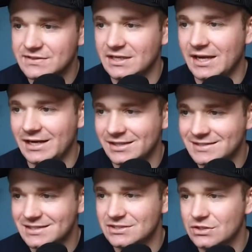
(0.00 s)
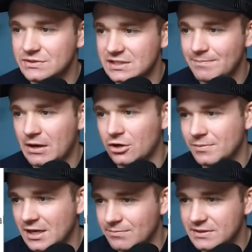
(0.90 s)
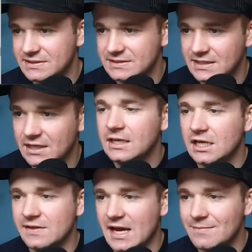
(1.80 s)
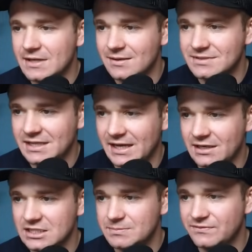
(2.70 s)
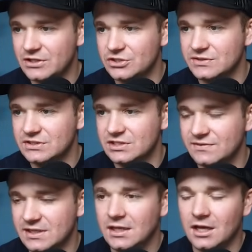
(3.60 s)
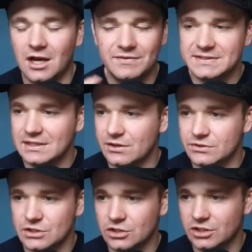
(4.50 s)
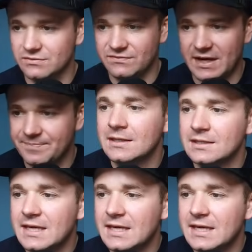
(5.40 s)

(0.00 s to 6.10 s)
Data Analyst Associate, Power B I plus Excel, and the I B M Data Analyst Professional Certificate. Obviously, those are all good and fine.